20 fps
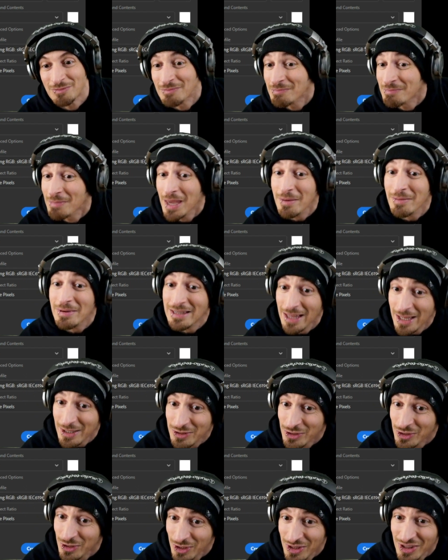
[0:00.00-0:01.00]
Maybe that's
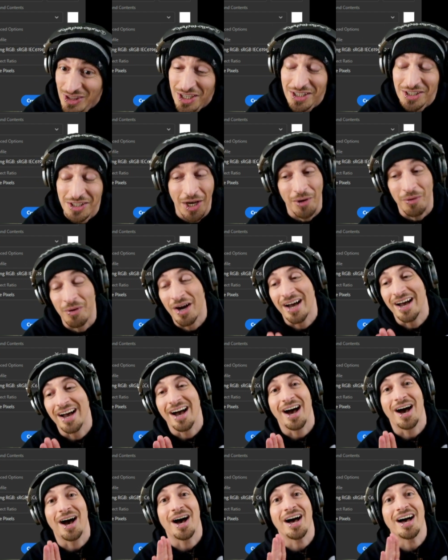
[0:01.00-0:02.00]
a good thing, though.
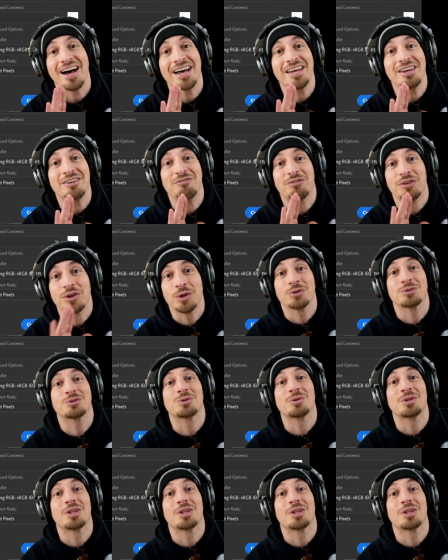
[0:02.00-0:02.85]
For those of you